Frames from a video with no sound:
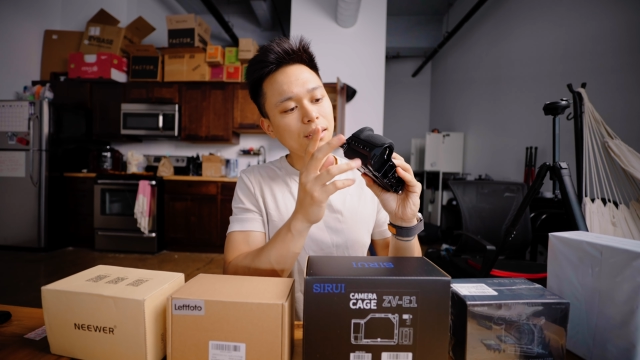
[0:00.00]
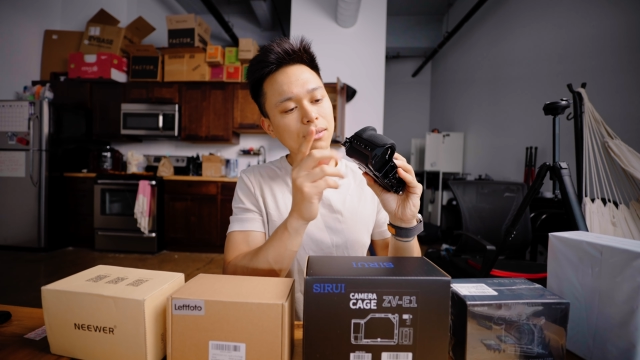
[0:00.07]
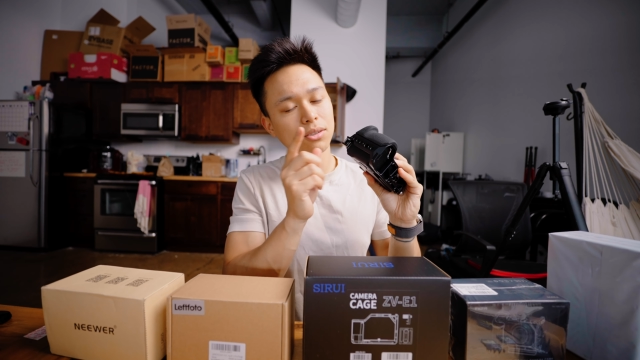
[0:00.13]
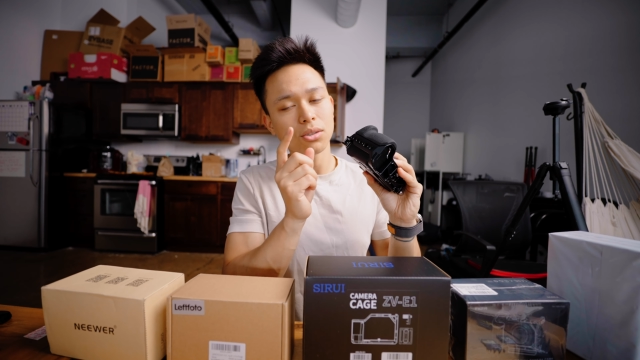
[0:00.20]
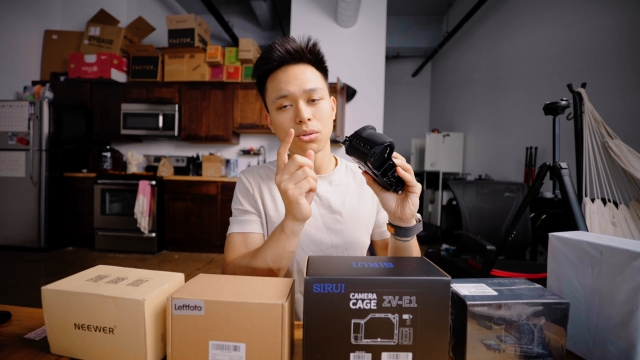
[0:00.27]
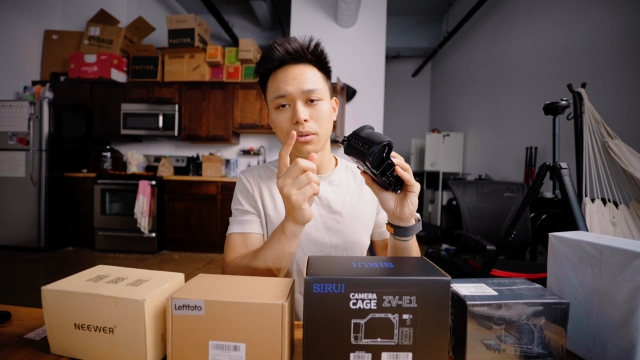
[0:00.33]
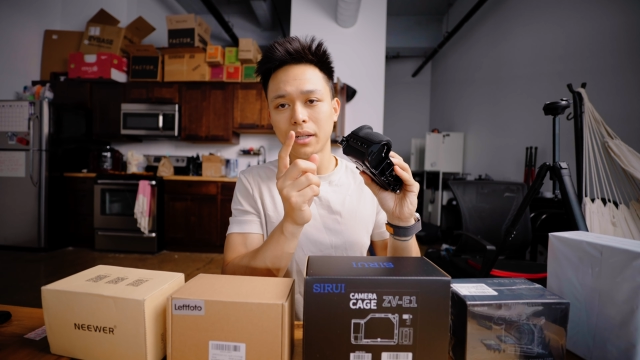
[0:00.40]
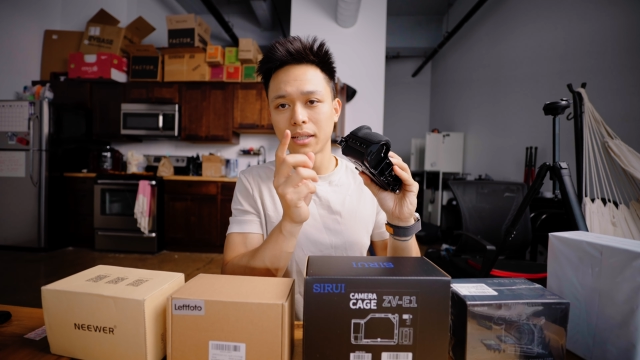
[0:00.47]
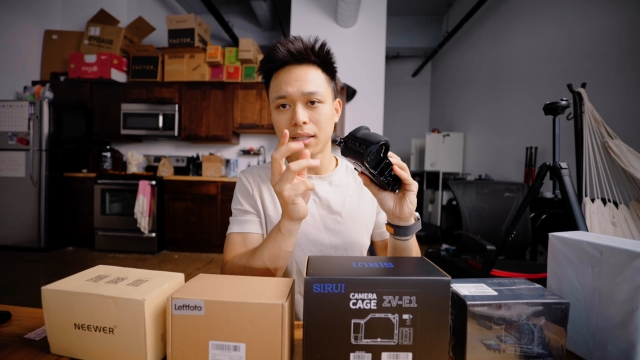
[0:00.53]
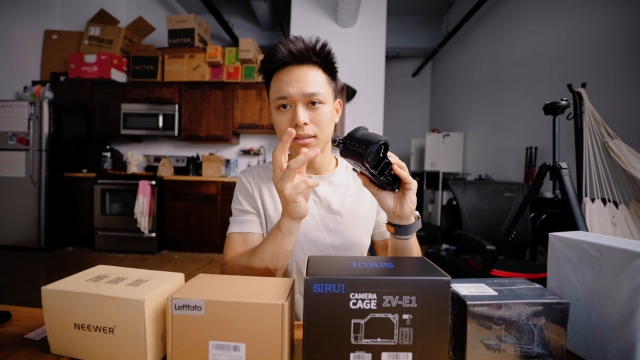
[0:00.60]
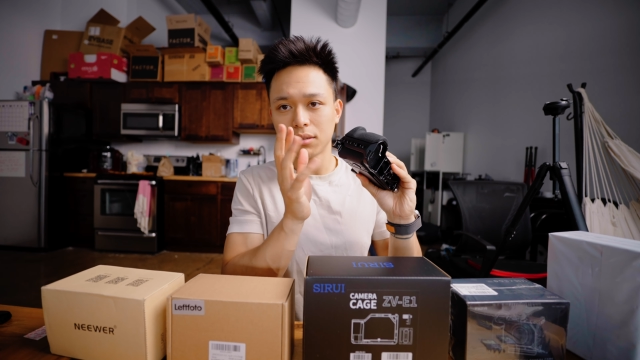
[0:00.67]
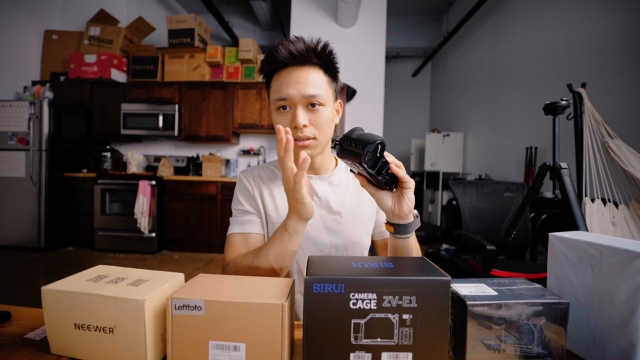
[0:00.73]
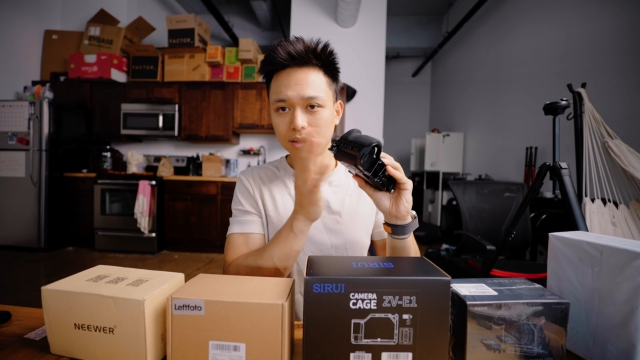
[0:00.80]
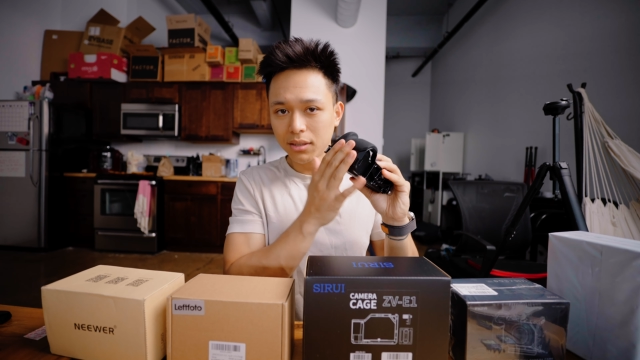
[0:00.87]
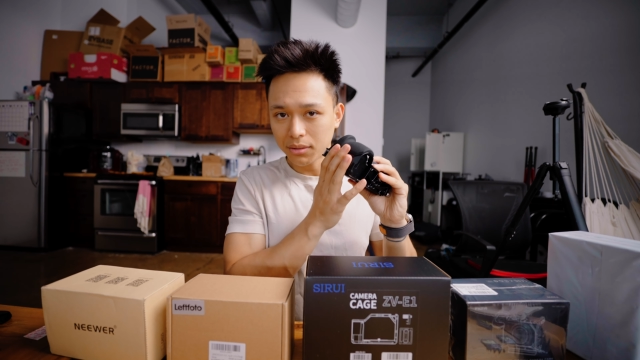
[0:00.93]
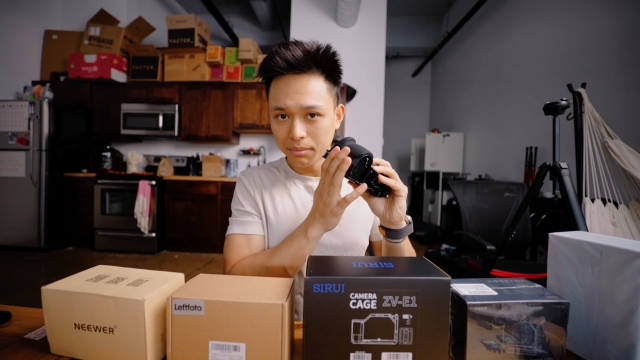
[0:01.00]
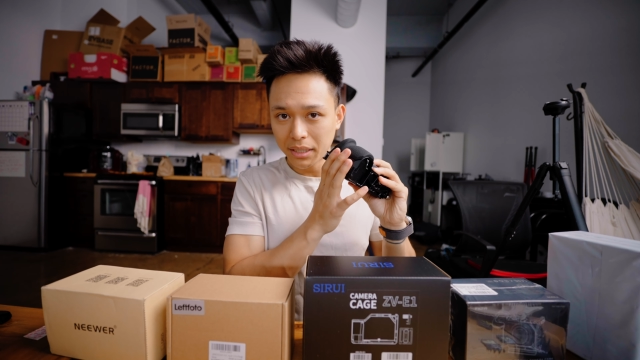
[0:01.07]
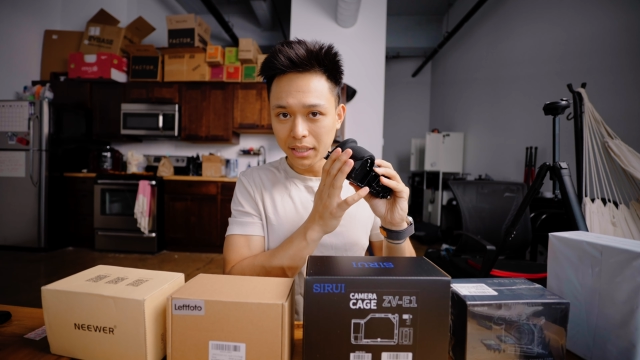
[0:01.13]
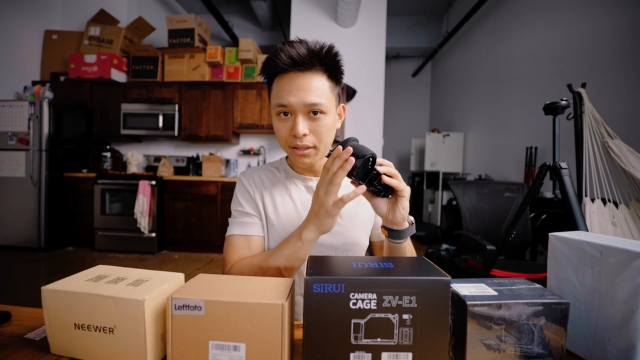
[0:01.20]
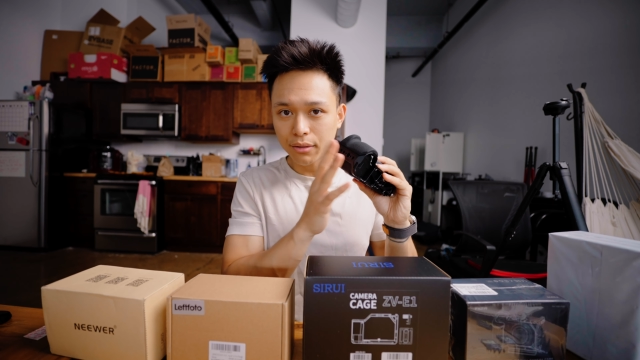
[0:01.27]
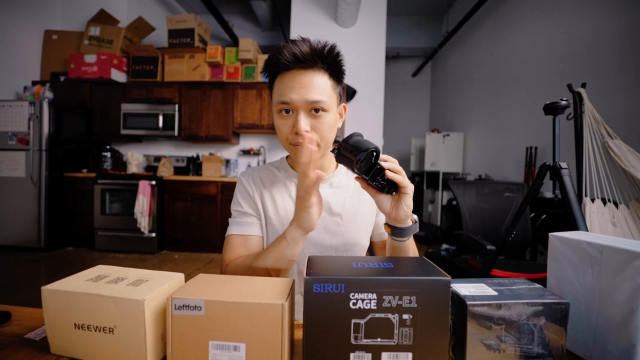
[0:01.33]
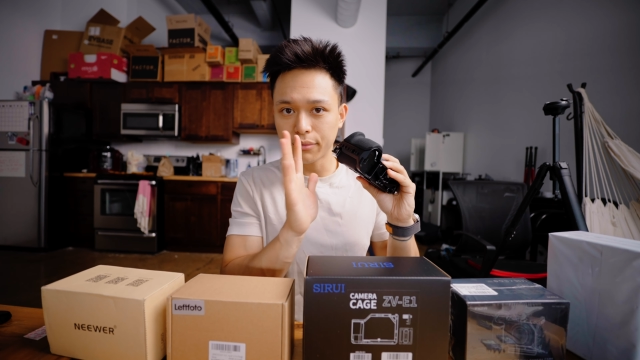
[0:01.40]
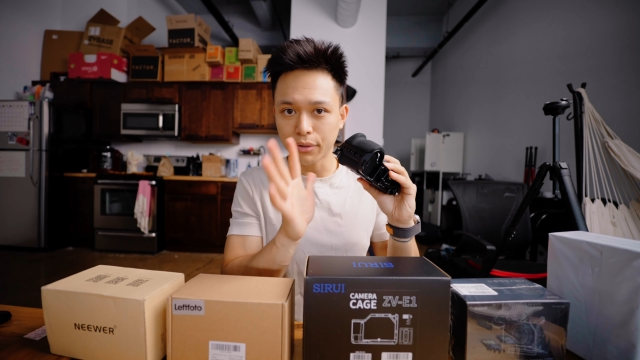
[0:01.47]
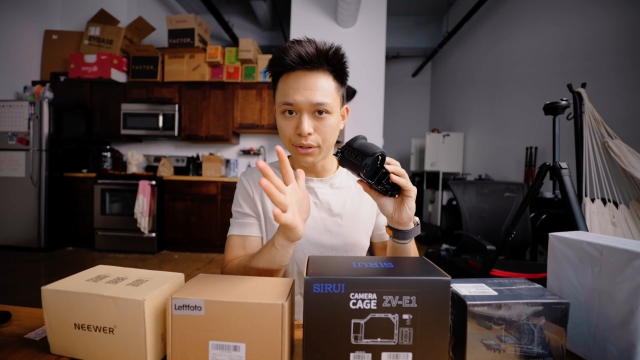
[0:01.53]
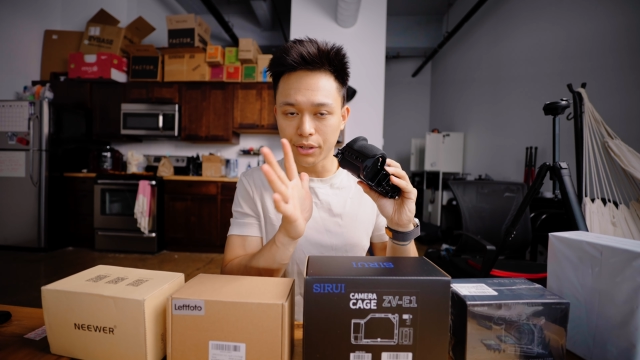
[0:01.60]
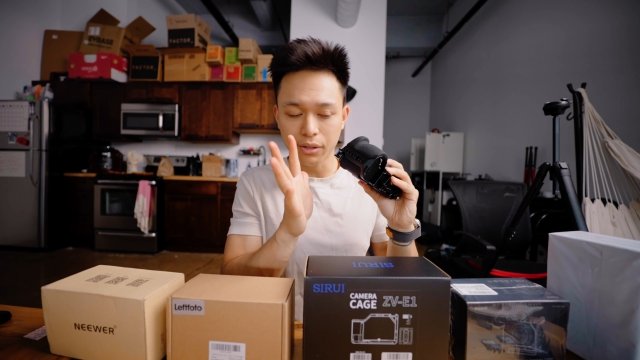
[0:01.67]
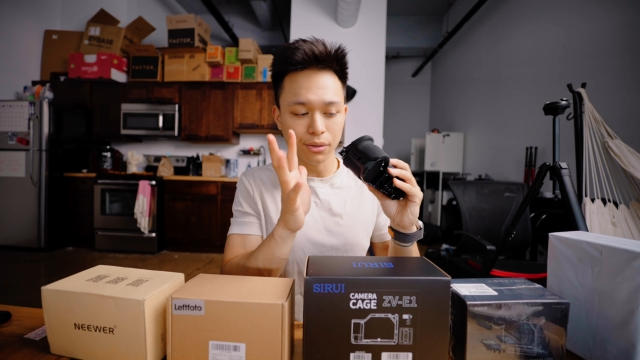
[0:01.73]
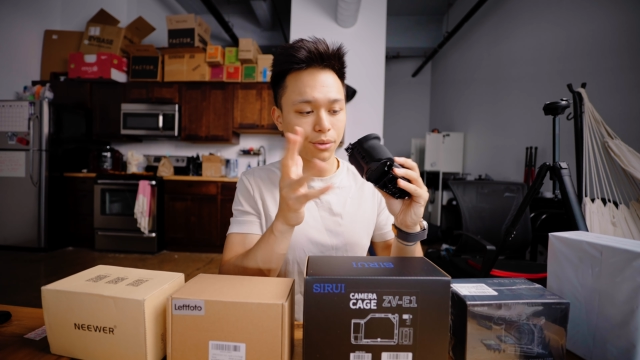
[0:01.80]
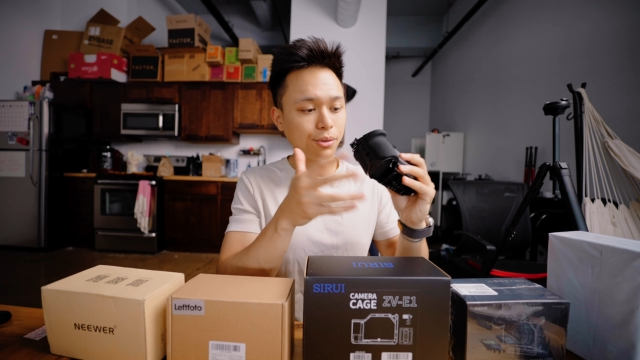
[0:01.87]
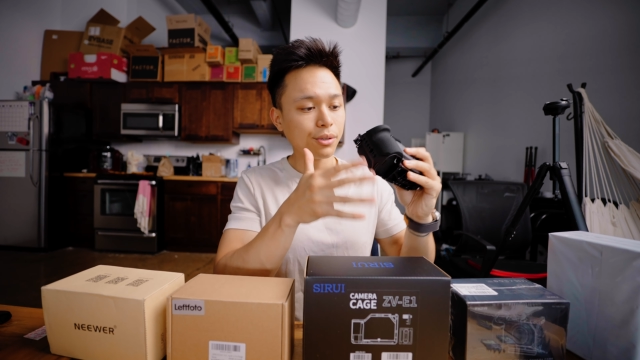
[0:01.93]
so I can still make it a
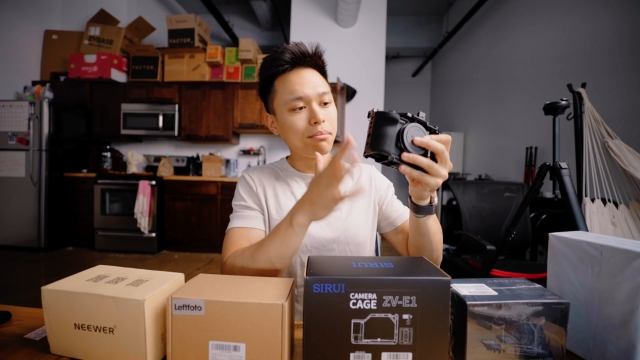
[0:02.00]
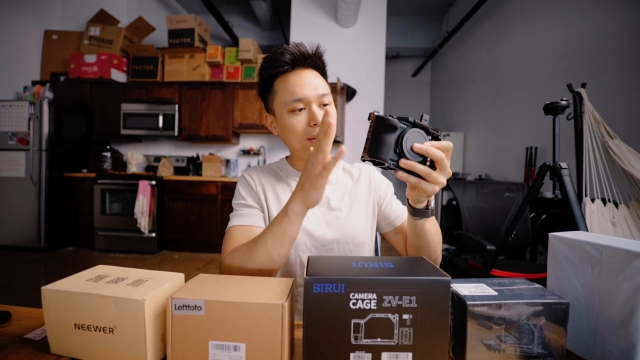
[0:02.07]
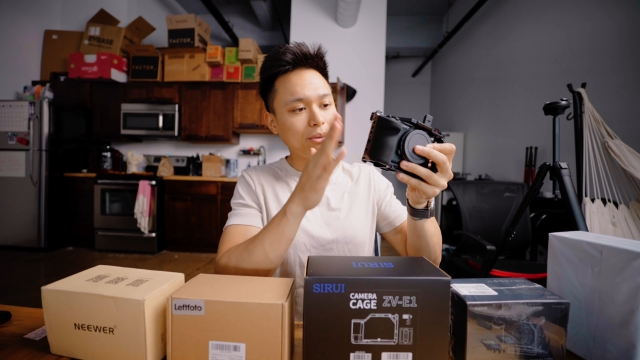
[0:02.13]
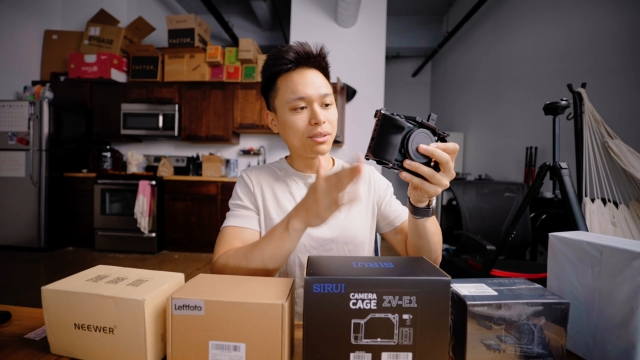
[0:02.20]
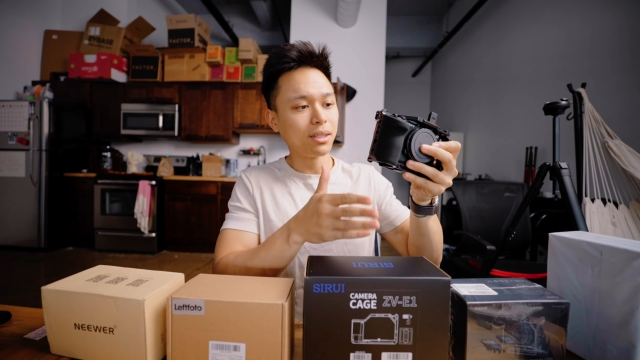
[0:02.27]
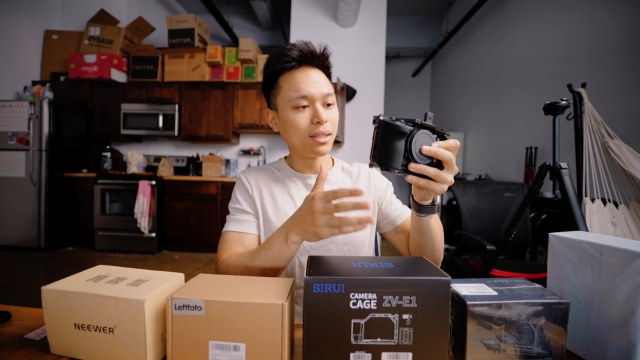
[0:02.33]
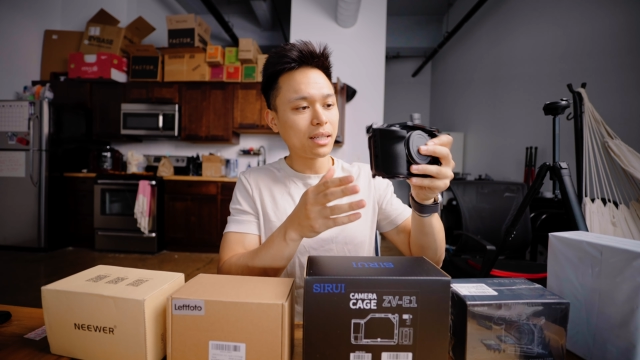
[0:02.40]
vertical mounting